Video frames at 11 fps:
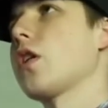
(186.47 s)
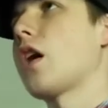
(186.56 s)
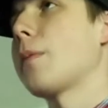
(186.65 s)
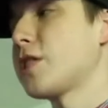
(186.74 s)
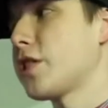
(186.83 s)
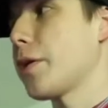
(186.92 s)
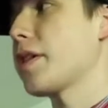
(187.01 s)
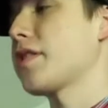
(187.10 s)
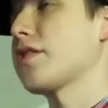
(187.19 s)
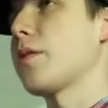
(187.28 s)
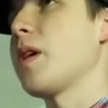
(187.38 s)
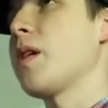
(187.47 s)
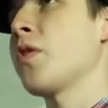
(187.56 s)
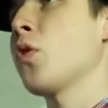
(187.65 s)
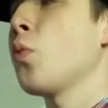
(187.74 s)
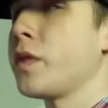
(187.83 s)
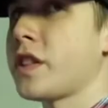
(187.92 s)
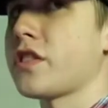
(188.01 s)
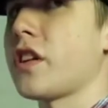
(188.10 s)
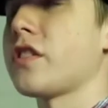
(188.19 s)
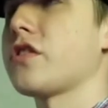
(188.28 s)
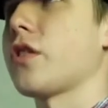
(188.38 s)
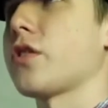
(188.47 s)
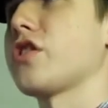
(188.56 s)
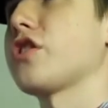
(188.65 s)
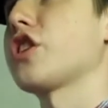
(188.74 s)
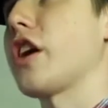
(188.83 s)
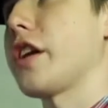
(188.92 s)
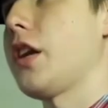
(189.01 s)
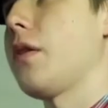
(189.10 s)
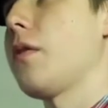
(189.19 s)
I'm as serious as a beaver when the sun starts a shining.